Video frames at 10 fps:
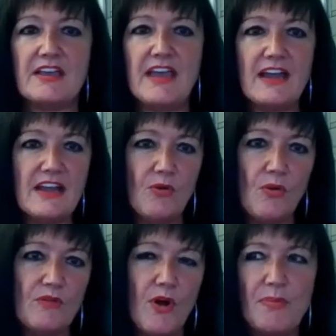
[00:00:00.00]
getting
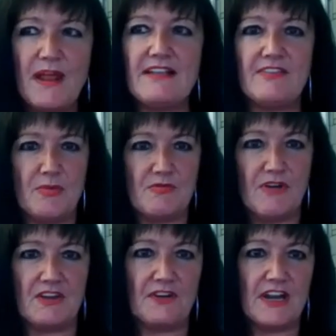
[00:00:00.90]
all of our plans up and
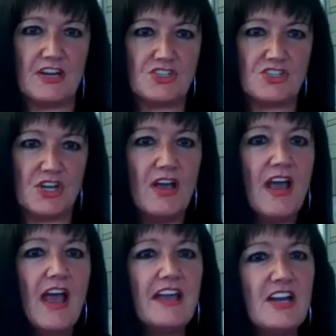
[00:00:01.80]
running for next year,
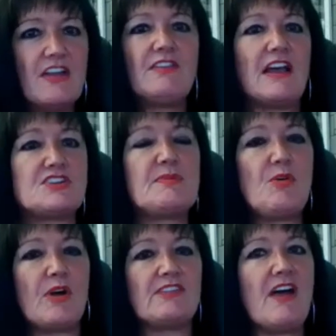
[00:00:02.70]
you know, it's actually
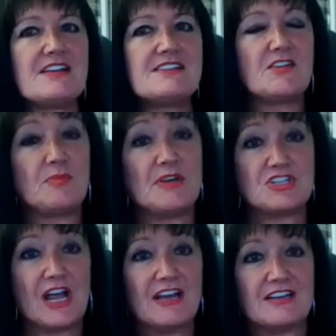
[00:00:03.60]
been quite exciting. It's been a
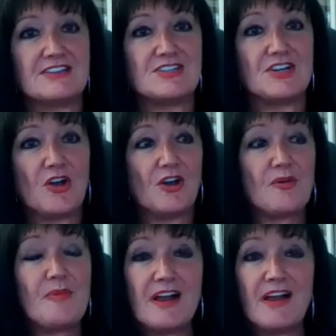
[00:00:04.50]
challenge. You know, a lot
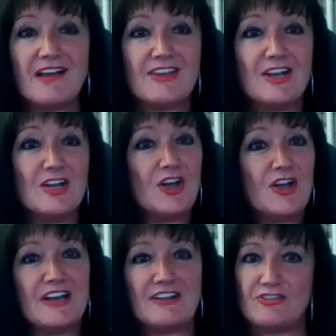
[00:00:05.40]
of my guys are
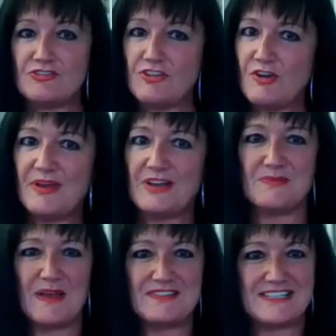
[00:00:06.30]
learning so much
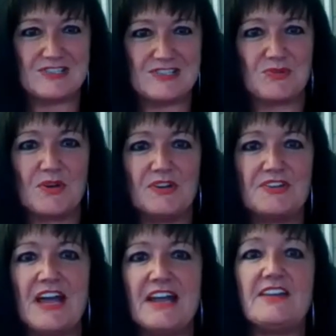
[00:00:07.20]
about the digital
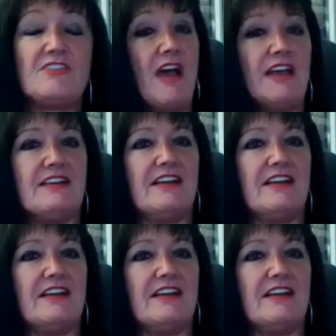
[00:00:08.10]
world, and it's great.